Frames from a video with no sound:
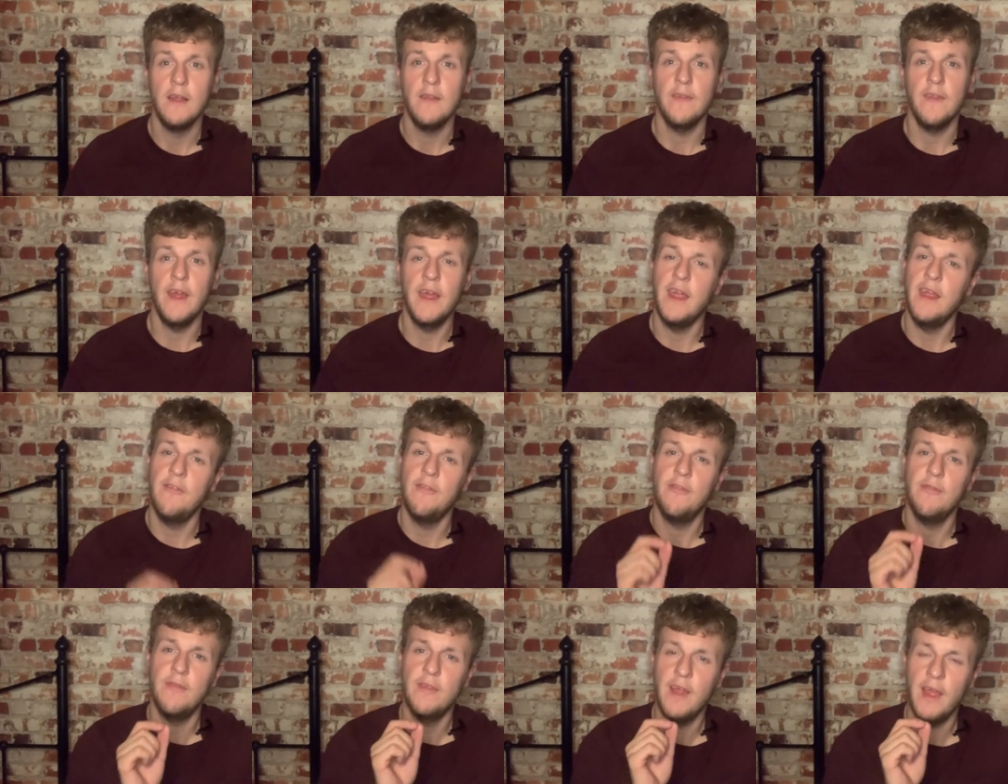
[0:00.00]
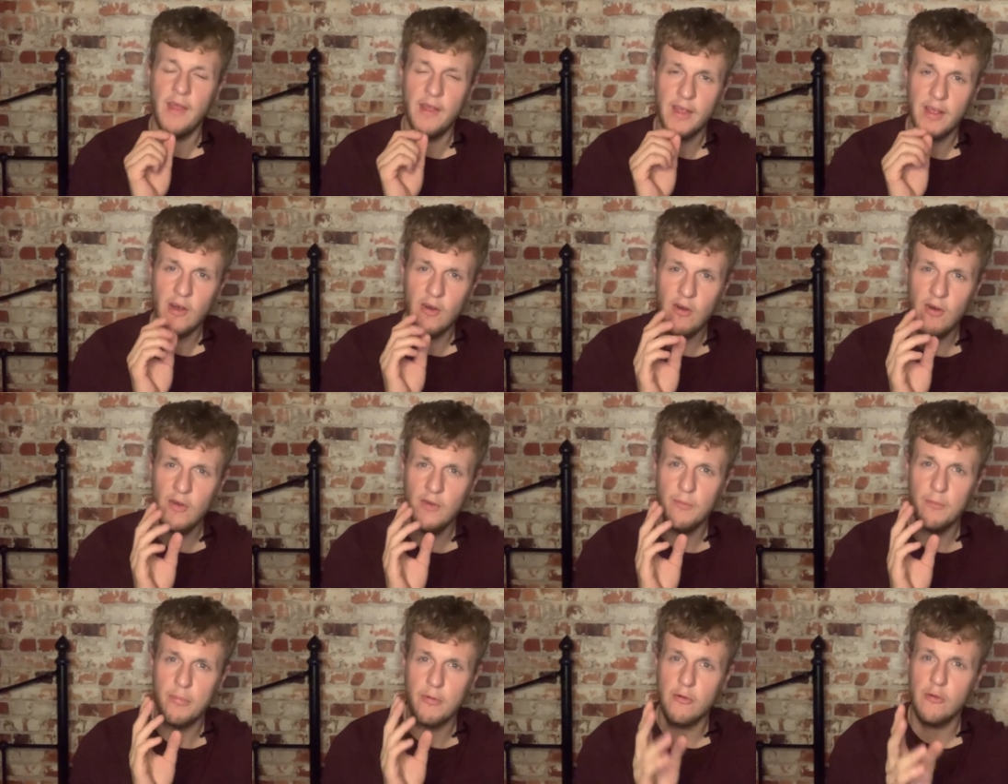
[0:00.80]
they they
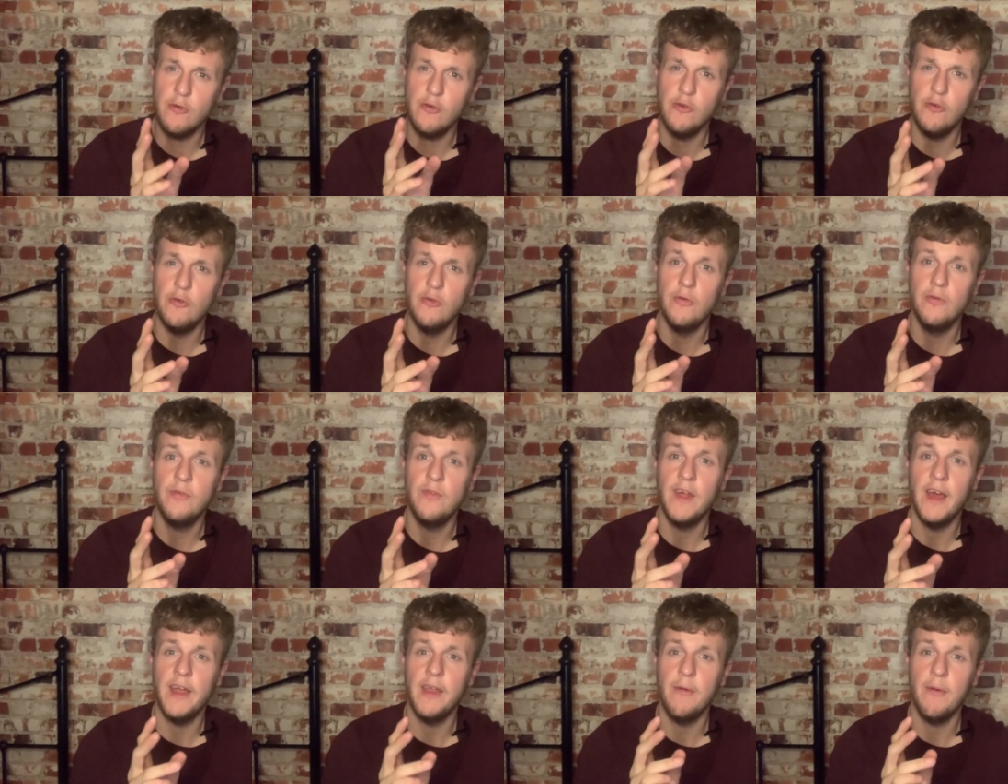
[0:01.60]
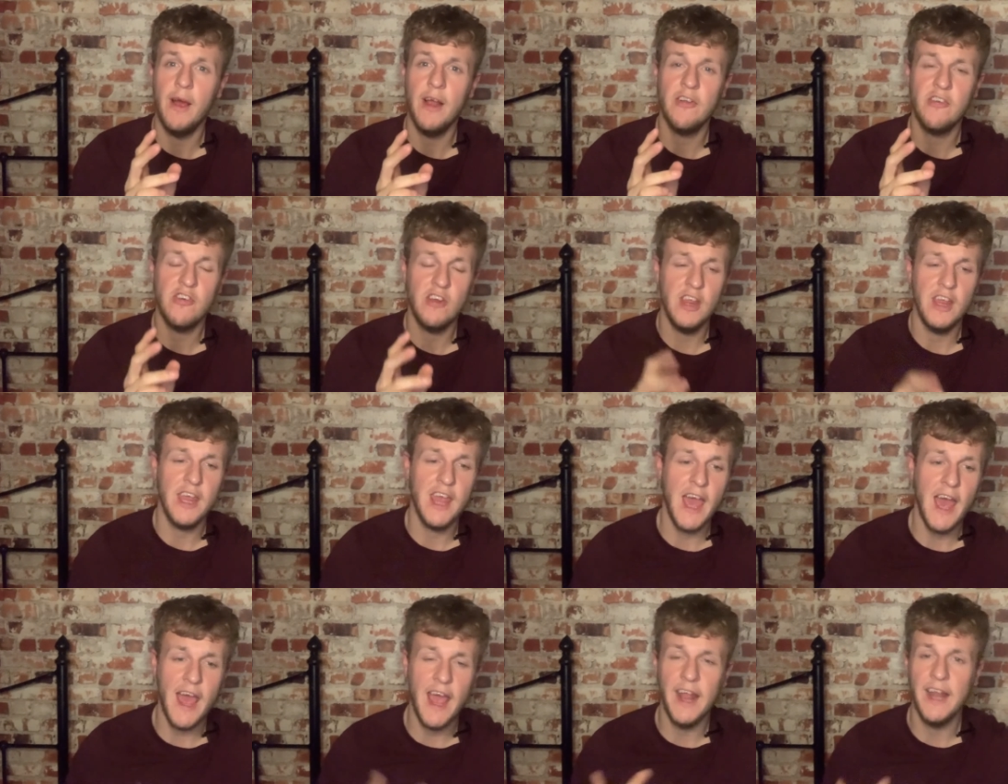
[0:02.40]
can't prove that you actually
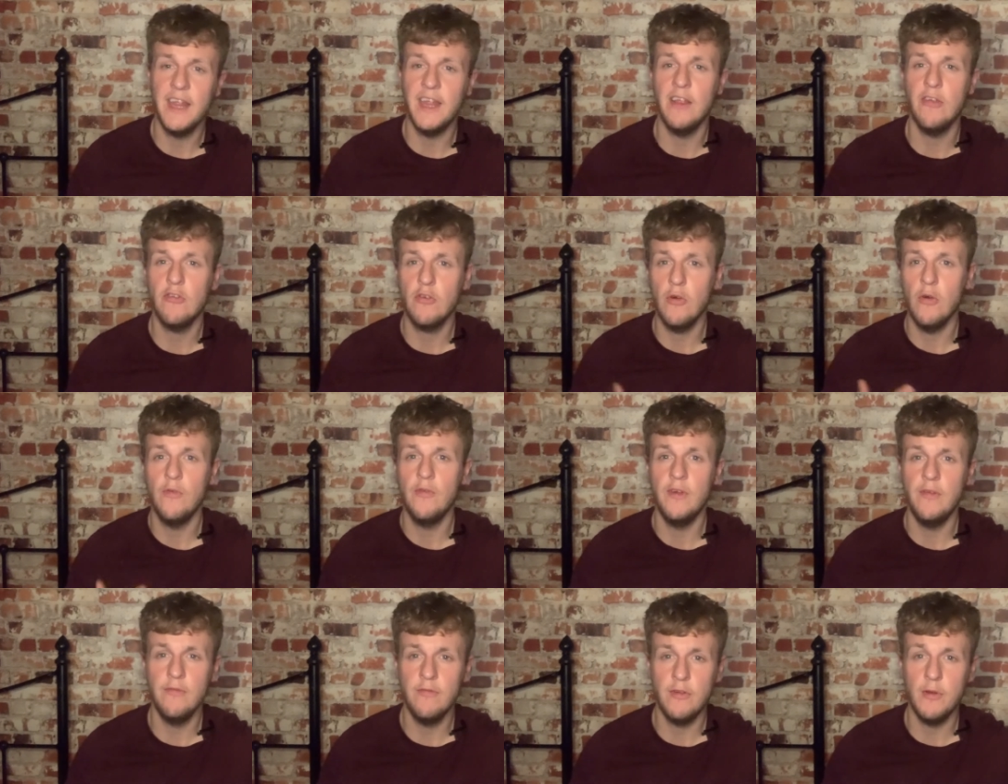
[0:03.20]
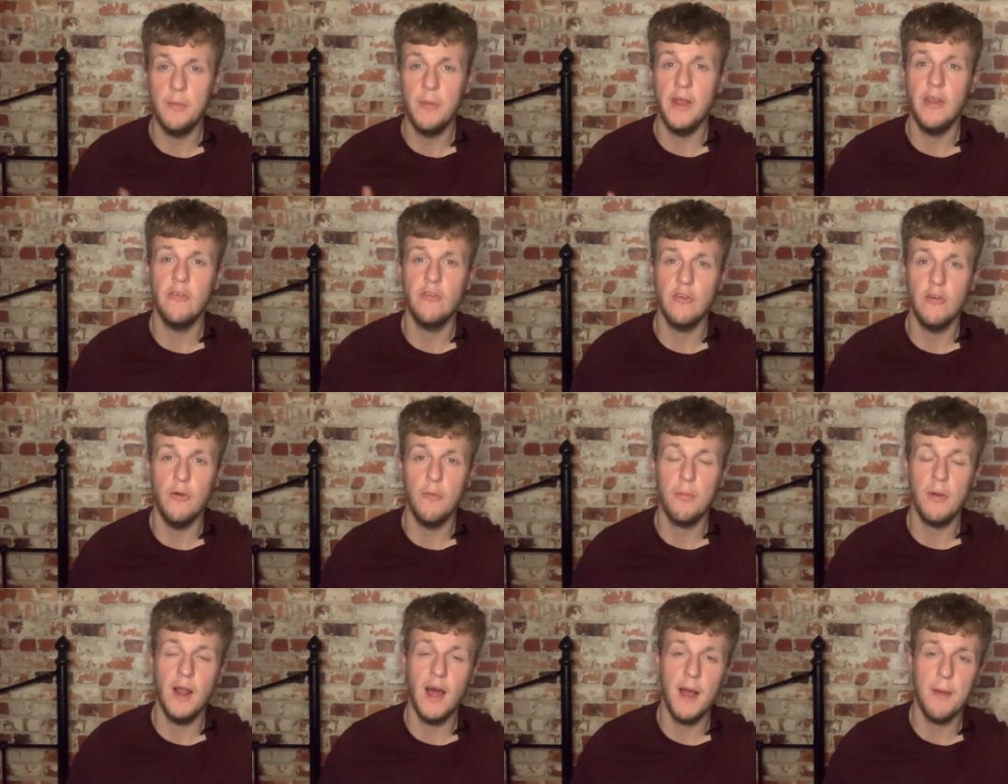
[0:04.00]
get any sort of inflammation or
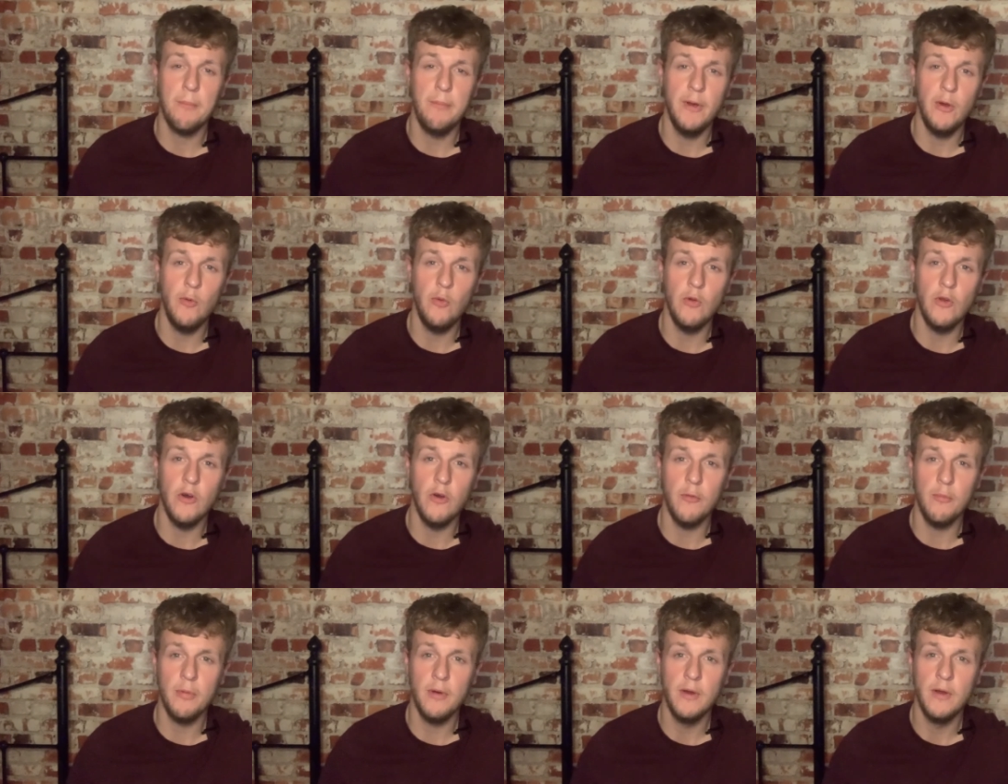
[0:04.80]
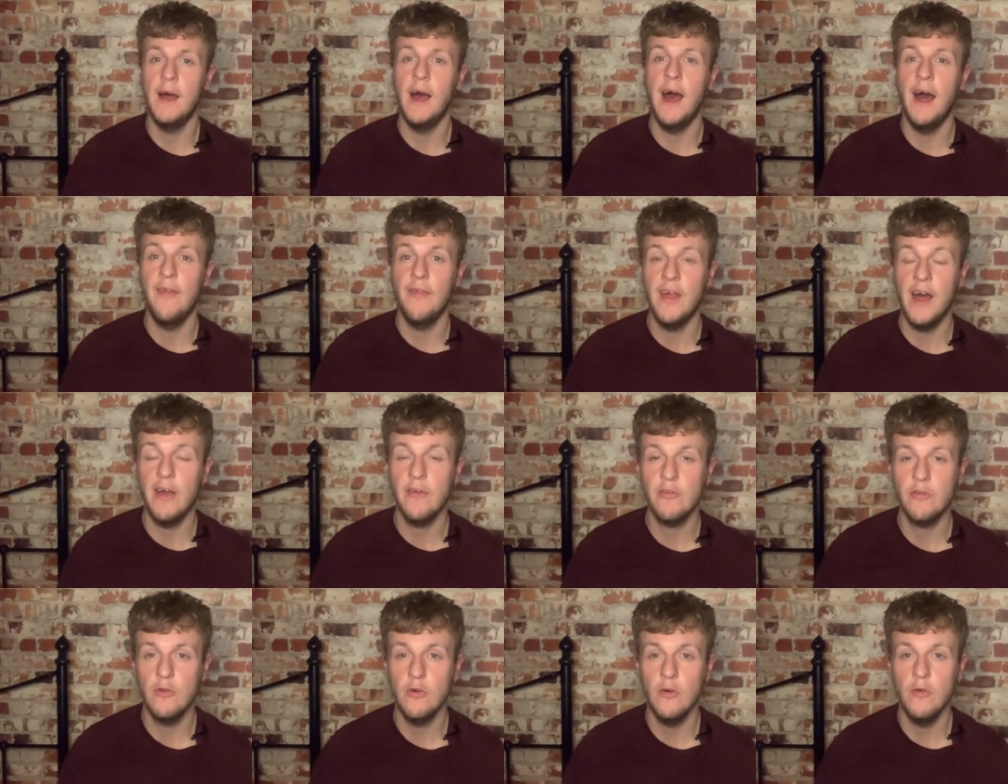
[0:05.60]
plaque buildup at that
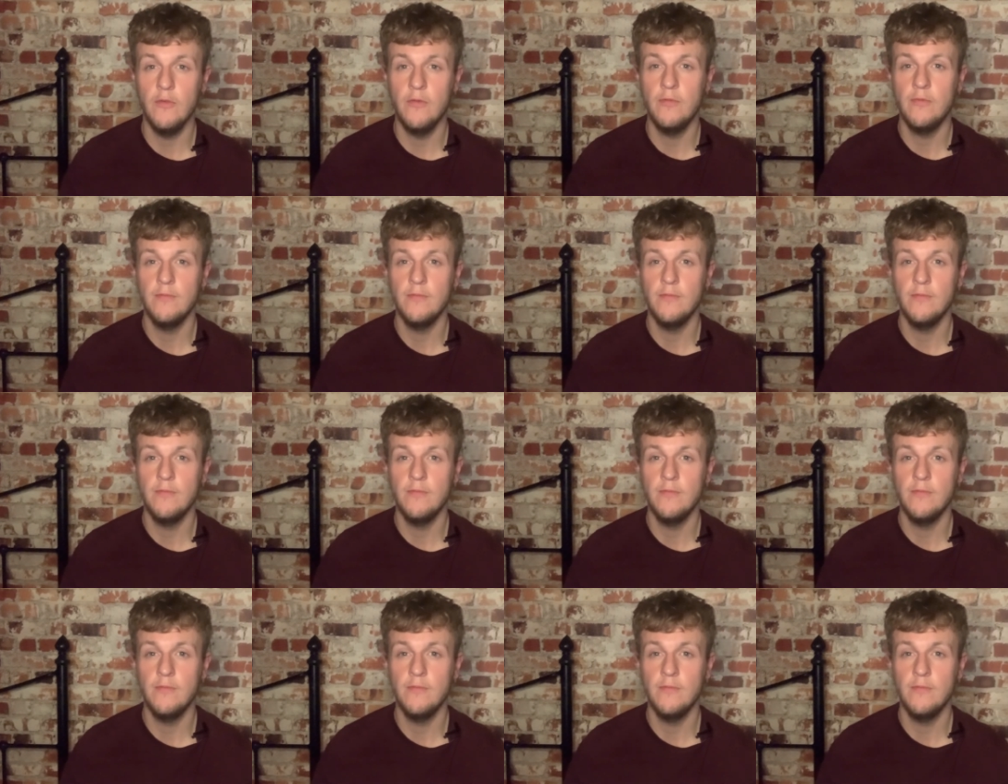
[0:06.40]
sort of